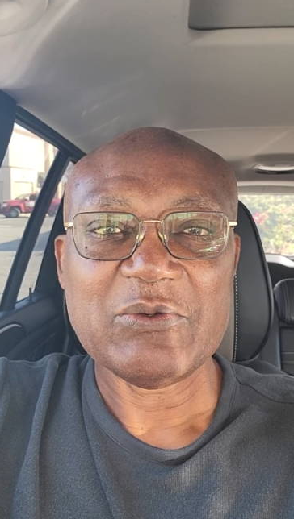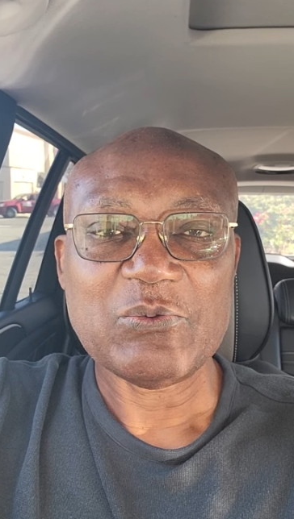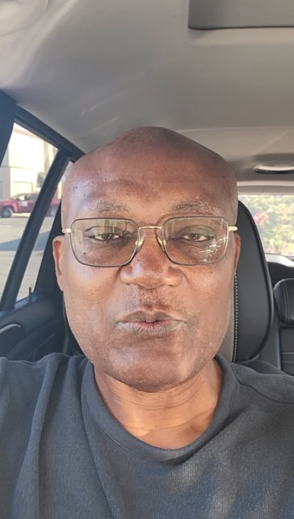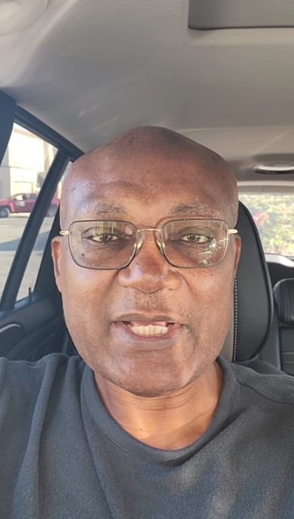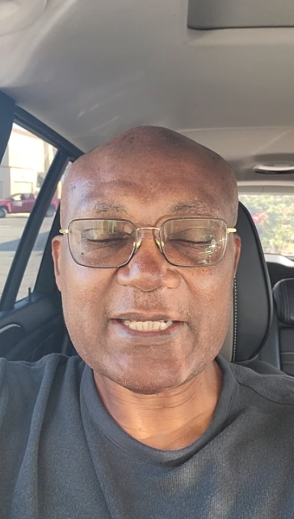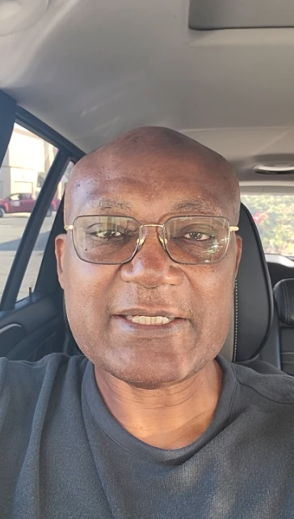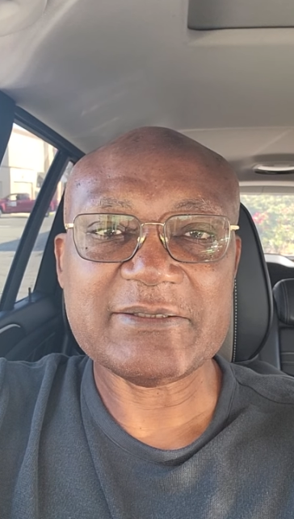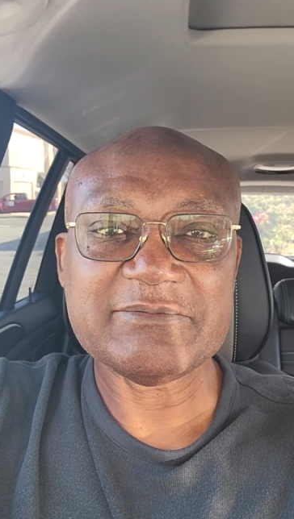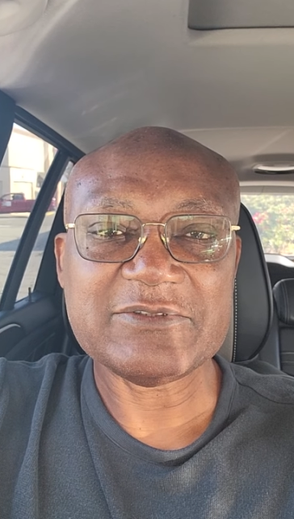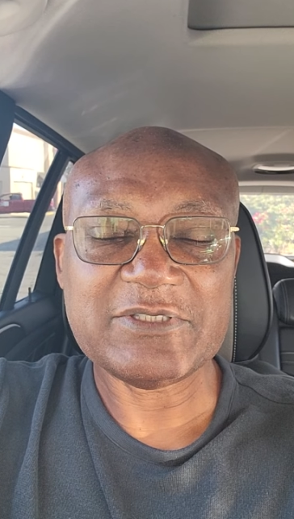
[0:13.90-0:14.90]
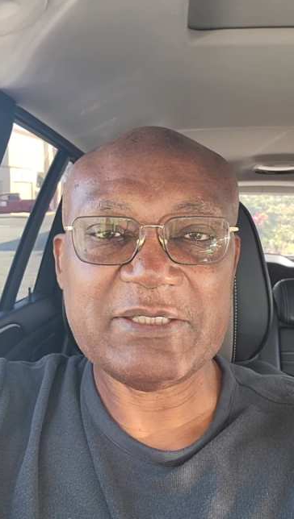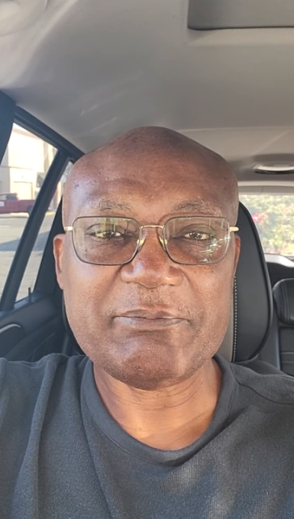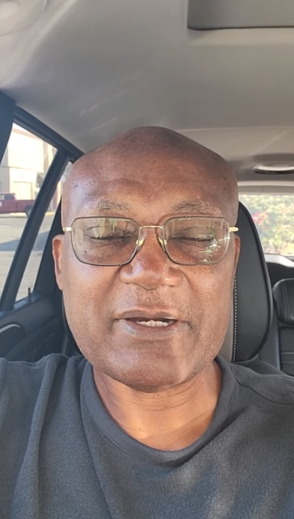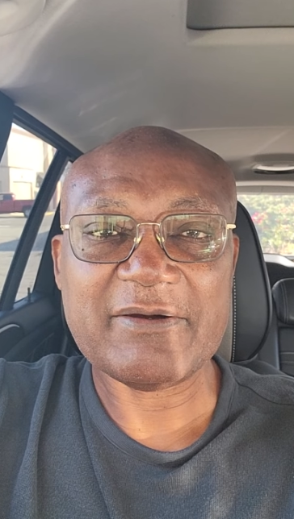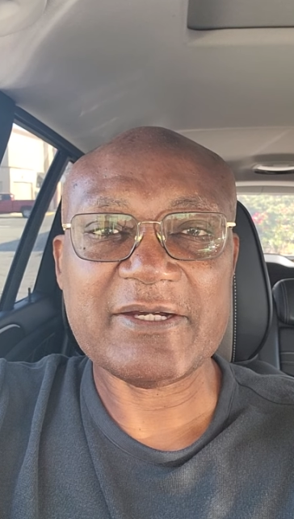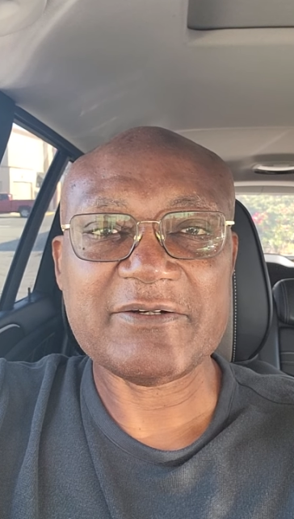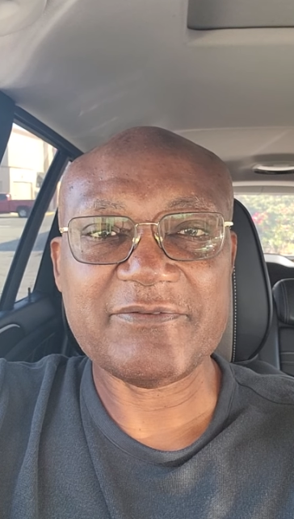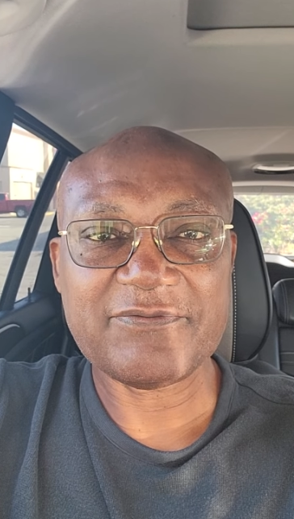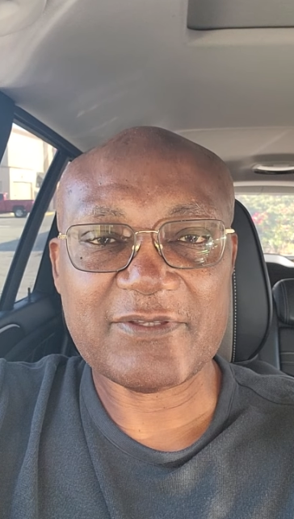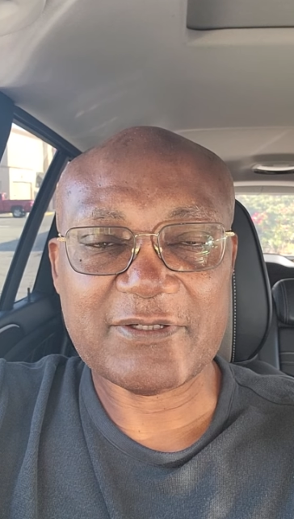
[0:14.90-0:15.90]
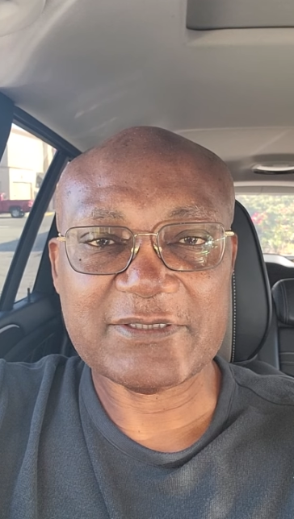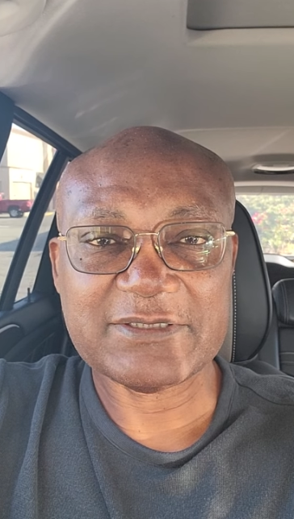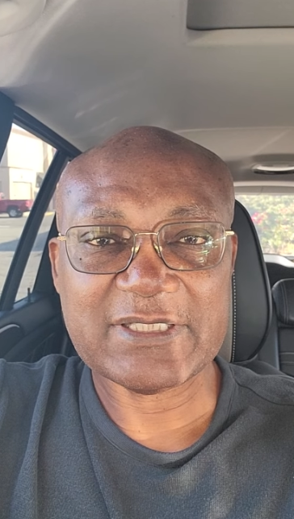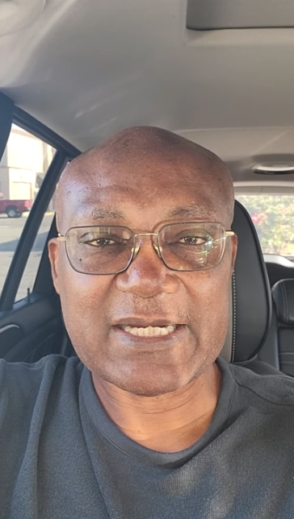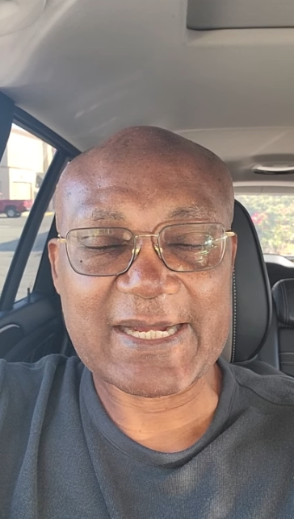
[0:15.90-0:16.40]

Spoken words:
Welcome to the power of thoughts.